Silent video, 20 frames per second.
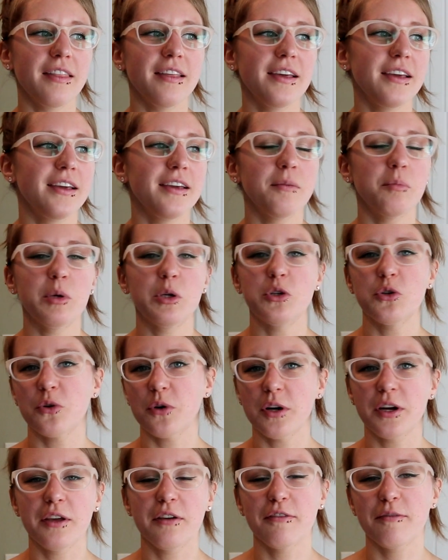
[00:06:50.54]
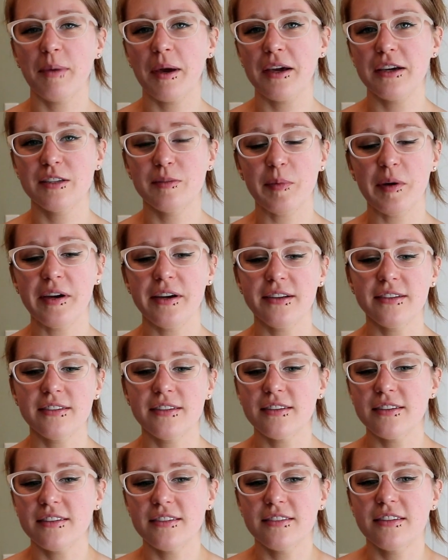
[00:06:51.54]
The majority of my
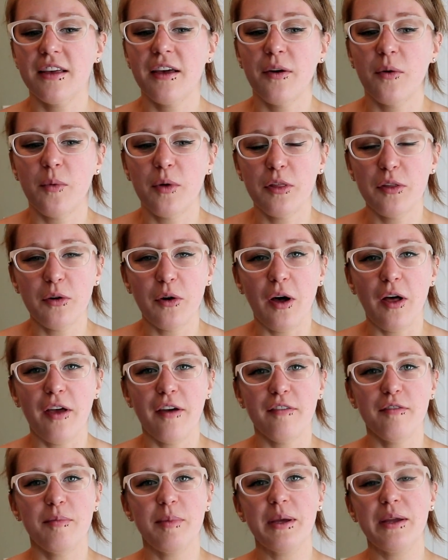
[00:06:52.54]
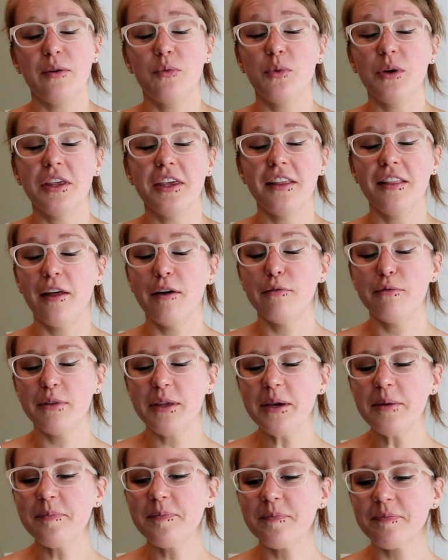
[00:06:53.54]
experiences with you all have been really
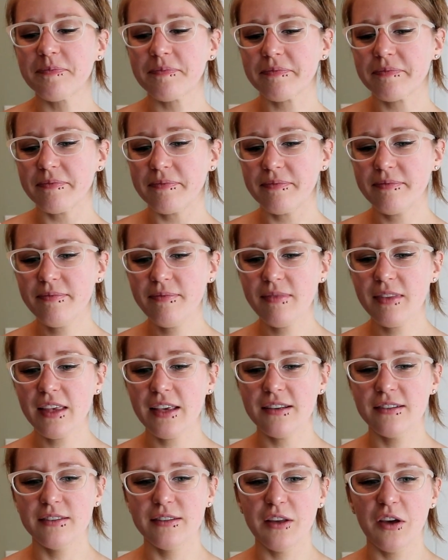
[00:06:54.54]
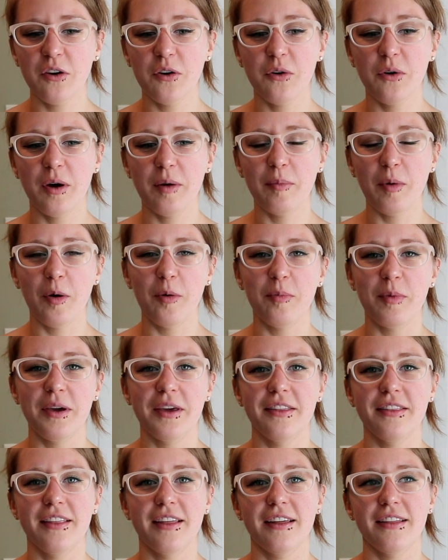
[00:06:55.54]
lovely, so I'm
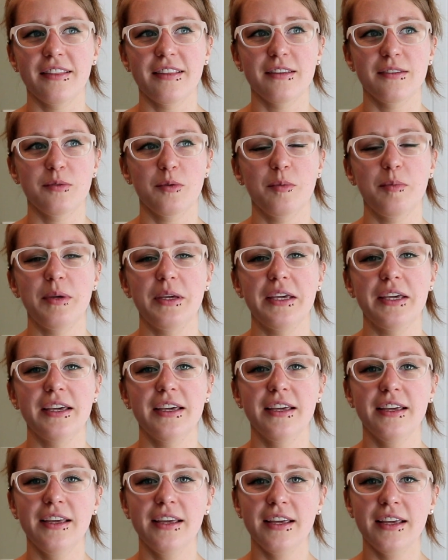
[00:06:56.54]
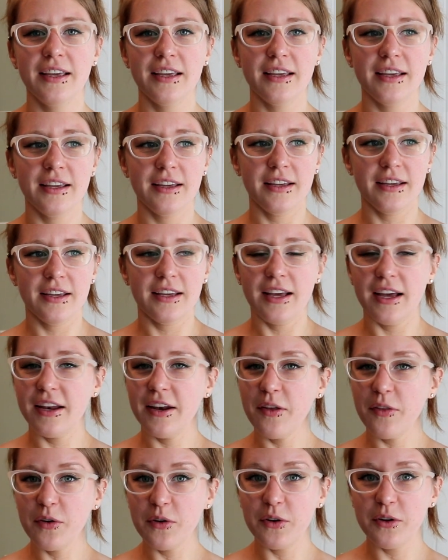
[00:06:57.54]
hoping that this will be
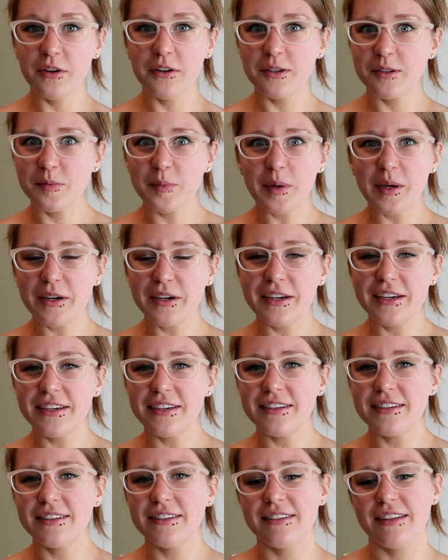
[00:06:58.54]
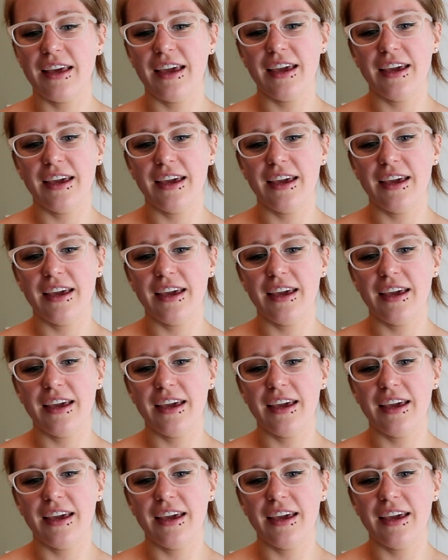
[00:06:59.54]
another good experience.